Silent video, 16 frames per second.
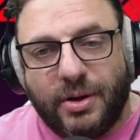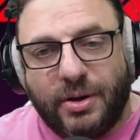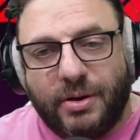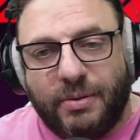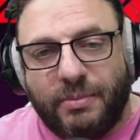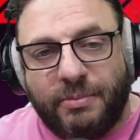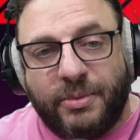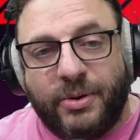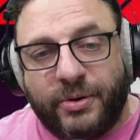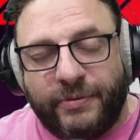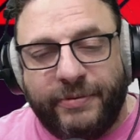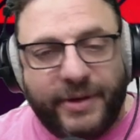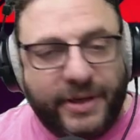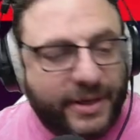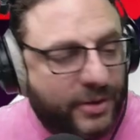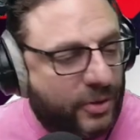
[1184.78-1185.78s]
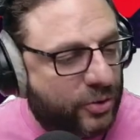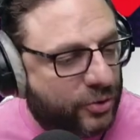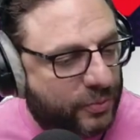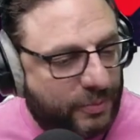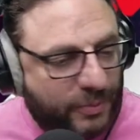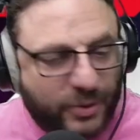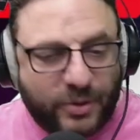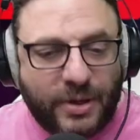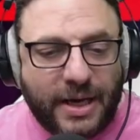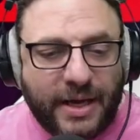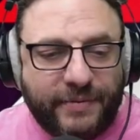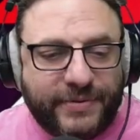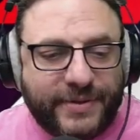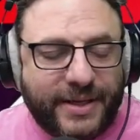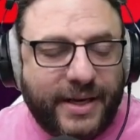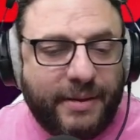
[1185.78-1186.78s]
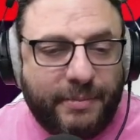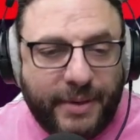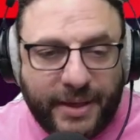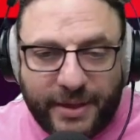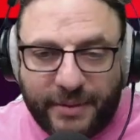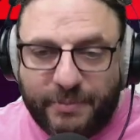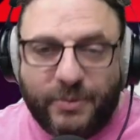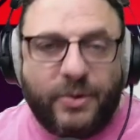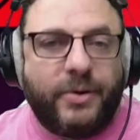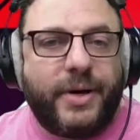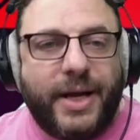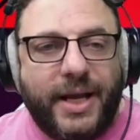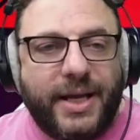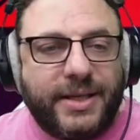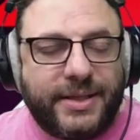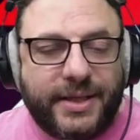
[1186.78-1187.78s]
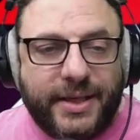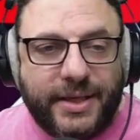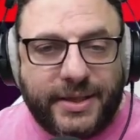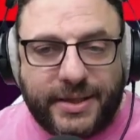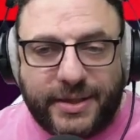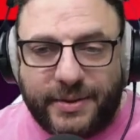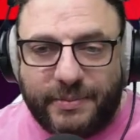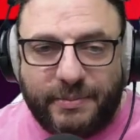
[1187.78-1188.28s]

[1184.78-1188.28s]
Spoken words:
more videos, more live streaming, more races,